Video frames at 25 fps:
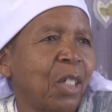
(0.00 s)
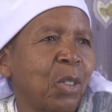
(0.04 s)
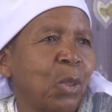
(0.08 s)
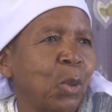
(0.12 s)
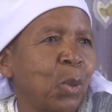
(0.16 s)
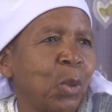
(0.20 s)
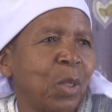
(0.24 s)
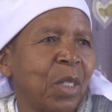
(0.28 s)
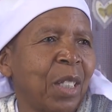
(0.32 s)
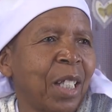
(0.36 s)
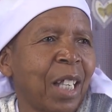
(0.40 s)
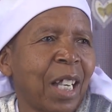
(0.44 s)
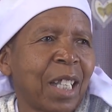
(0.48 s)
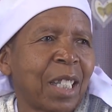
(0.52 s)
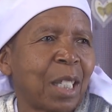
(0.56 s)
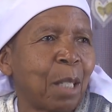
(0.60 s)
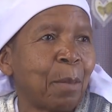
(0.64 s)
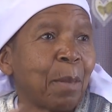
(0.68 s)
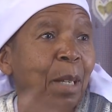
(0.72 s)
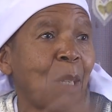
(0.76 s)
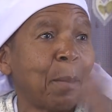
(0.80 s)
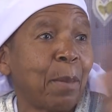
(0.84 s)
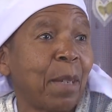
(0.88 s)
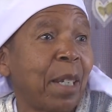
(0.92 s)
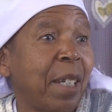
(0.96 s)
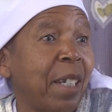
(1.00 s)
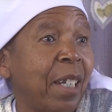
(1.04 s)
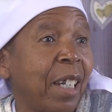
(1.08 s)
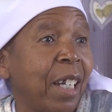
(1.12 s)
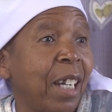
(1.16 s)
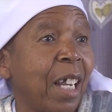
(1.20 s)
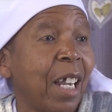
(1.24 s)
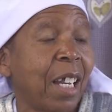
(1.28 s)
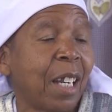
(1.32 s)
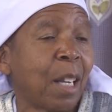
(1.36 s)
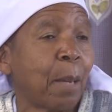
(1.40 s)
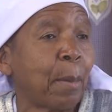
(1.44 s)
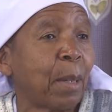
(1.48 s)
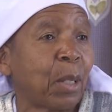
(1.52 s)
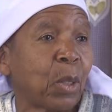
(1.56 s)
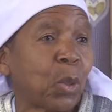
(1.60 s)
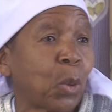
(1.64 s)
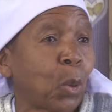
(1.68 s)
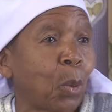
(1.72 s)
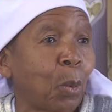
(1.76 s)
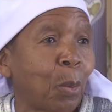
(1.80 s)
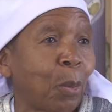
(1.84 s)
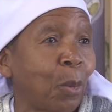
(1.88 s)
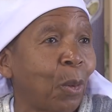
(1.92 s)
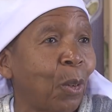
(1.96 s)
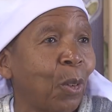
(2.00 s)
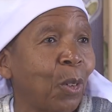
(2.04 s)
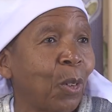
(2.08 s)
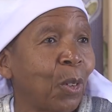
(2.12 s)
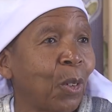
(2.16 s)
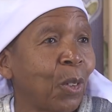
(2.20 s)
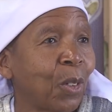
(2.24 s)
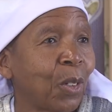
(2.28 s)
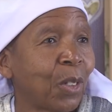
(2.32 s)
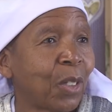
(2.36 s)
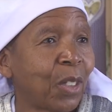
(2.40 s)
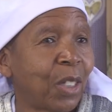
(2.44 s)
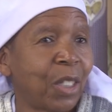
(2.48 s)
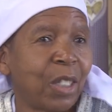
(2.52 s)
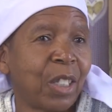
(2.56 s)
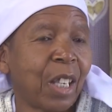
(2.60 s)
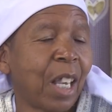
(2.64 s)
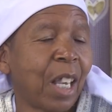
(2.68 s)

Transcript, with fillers: so I didn't complete my education.